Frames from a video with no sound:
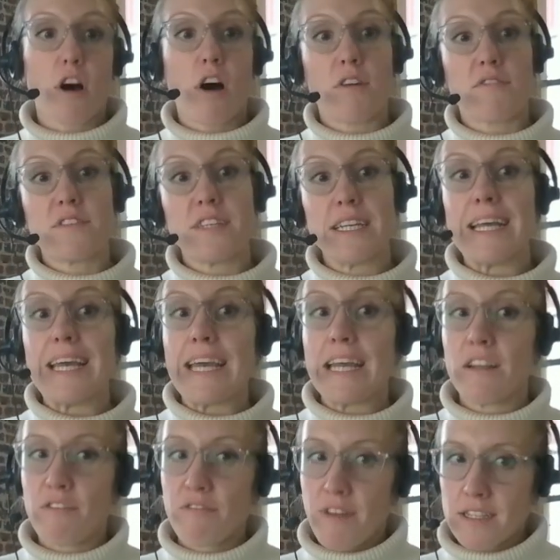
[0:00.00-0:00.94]
There's often
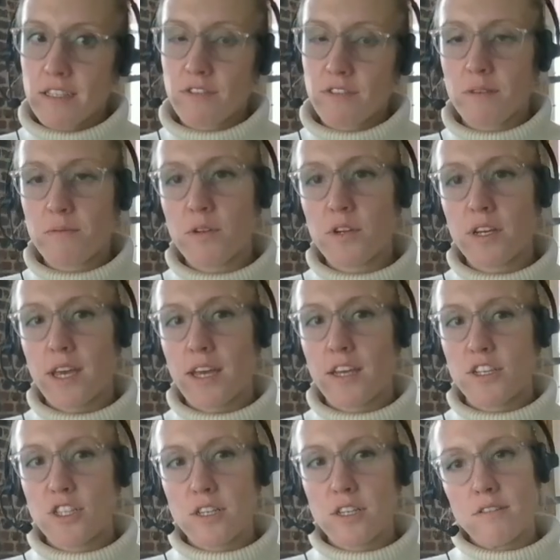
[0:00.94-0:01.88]
ineffective
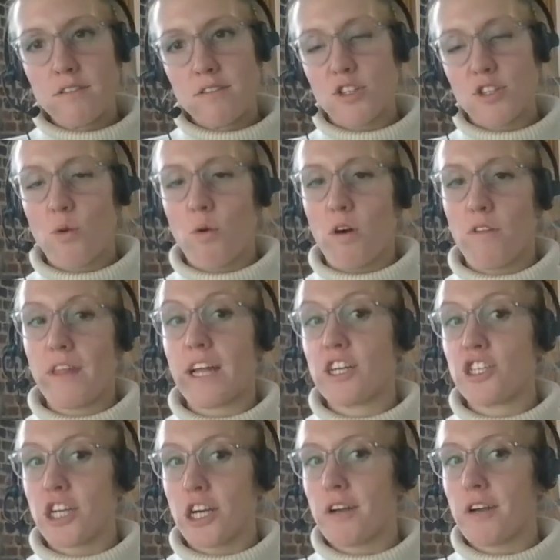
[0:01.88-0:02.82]
communication, so on
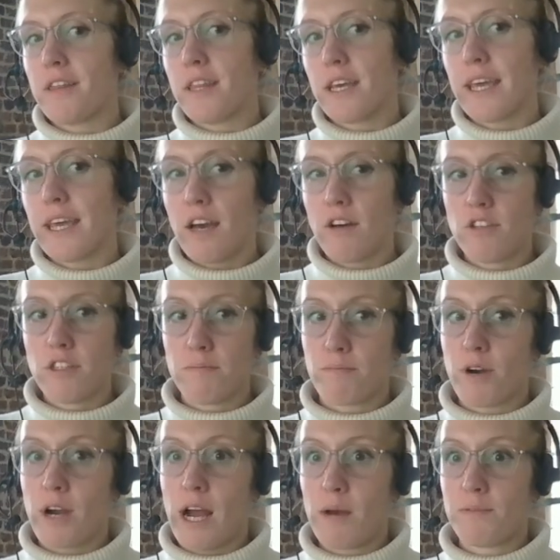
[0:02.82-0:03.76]
that sharing the
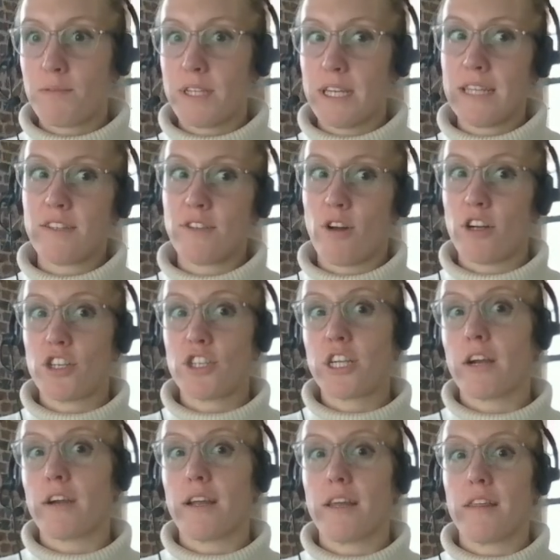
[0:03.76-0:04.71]
account, perhaps it's
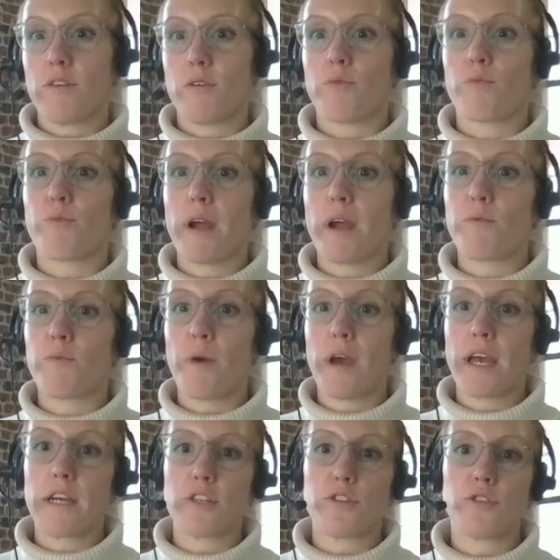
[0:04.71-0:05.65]
not shared in the
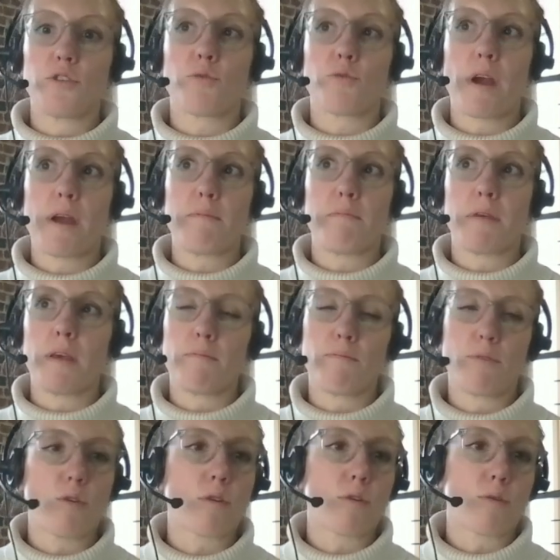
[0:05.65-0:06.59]
right way to the right
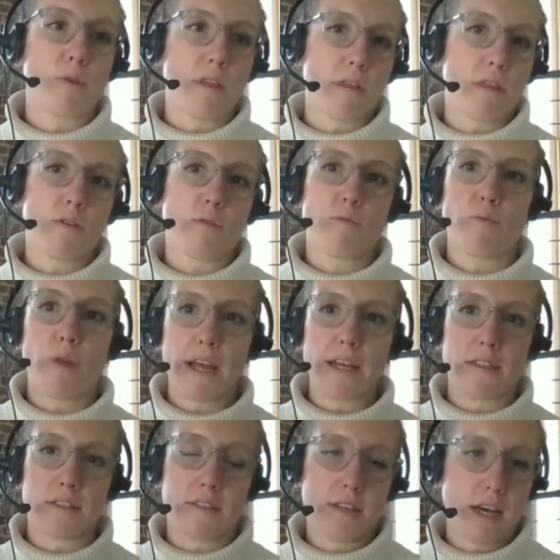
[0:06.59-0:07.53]
people or with the
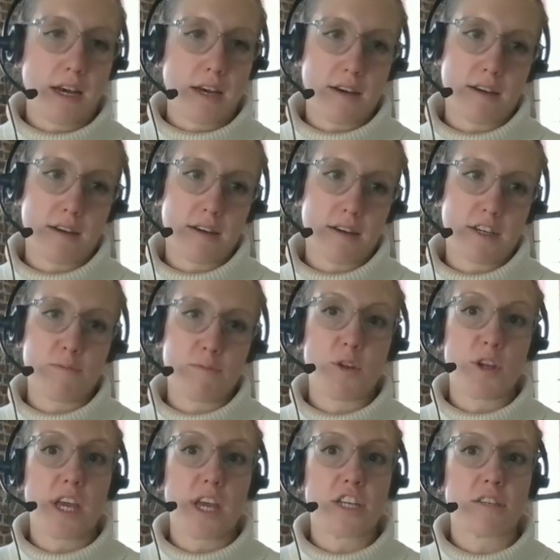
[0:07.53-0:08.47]
right
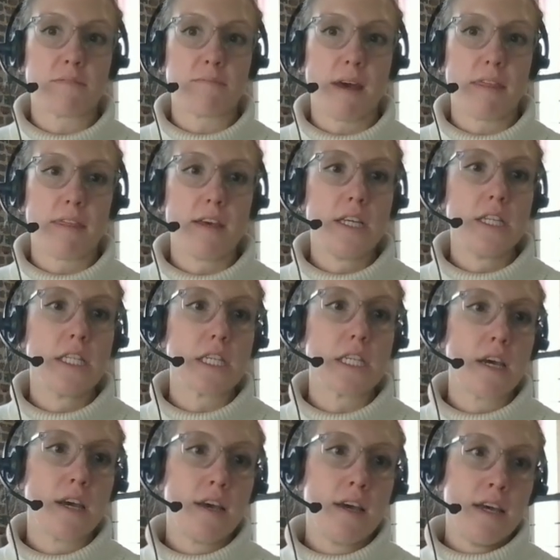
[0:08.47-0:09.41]
communication
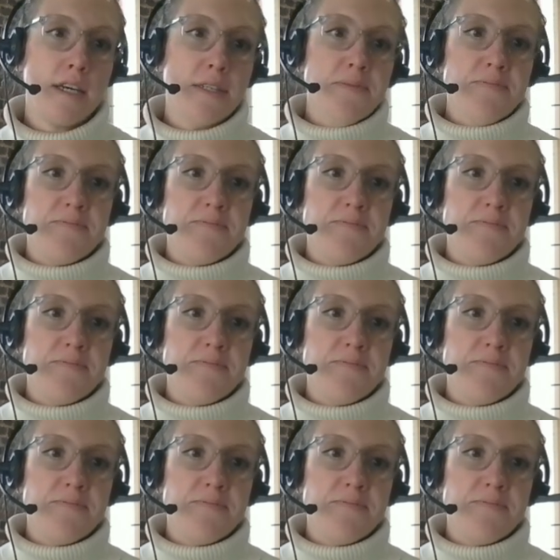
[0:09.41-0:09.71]
methods.